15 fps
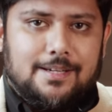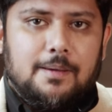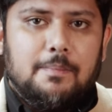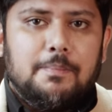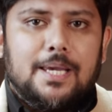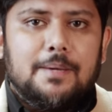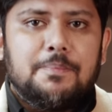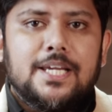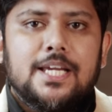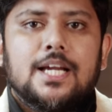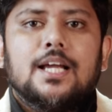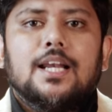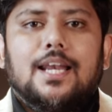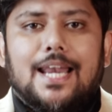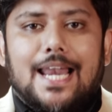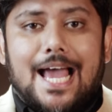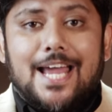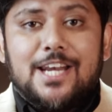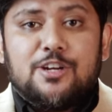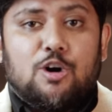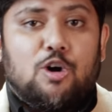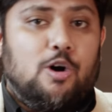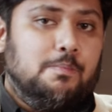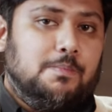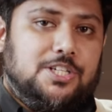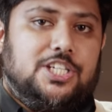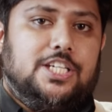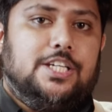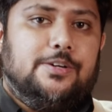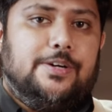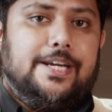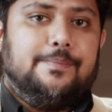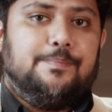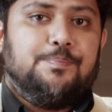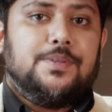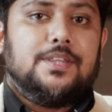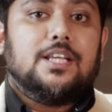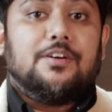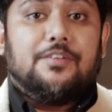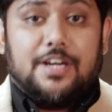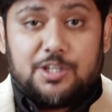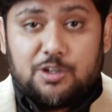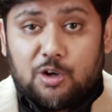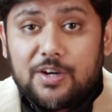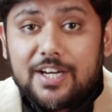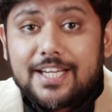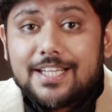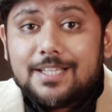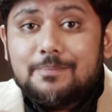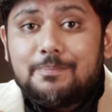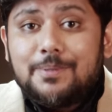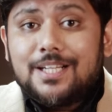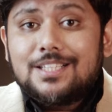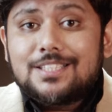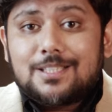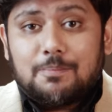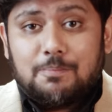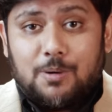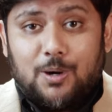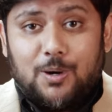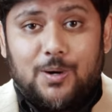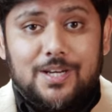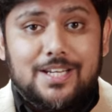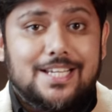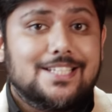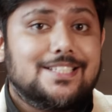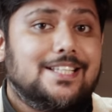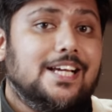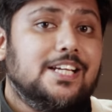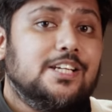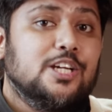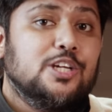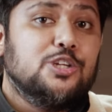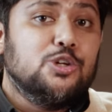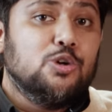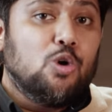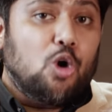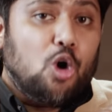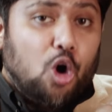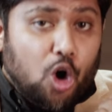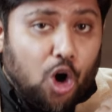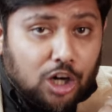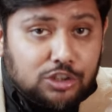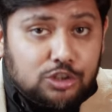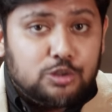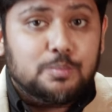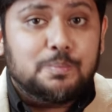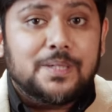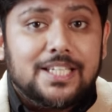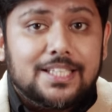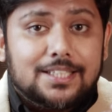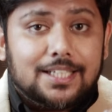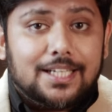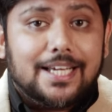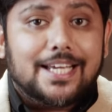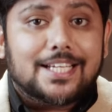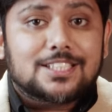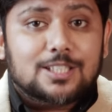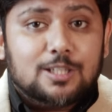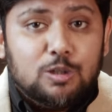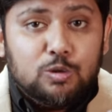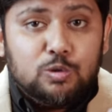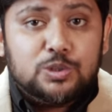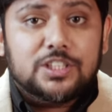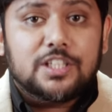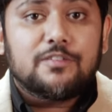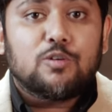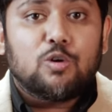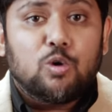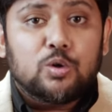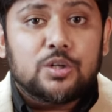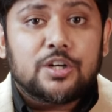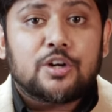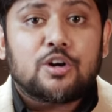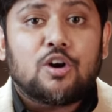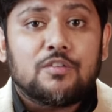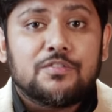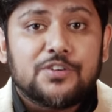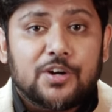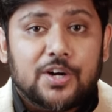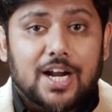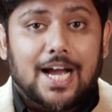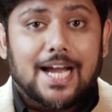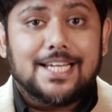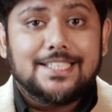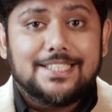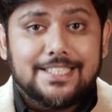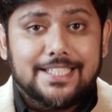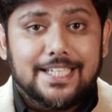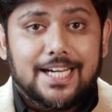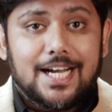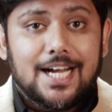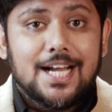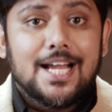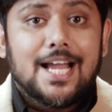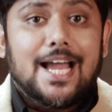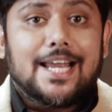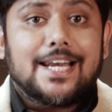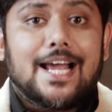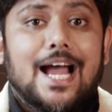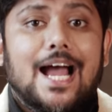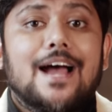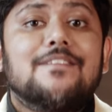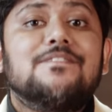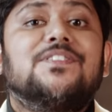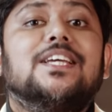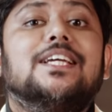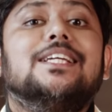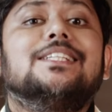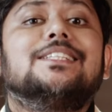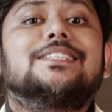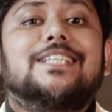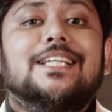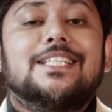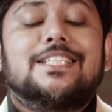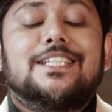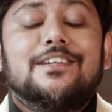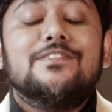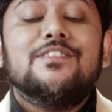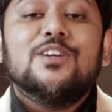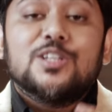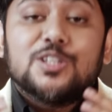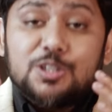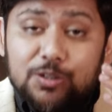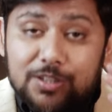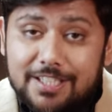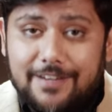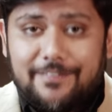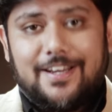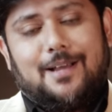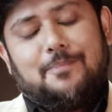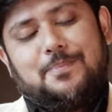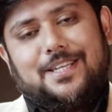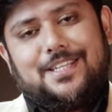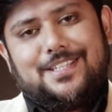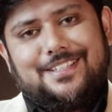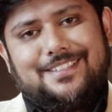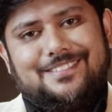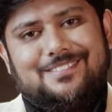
maybe land or machinery. The rhetoric it builds upon is that you ought to be the exclusive owner of your idea and have the incentive to develop it.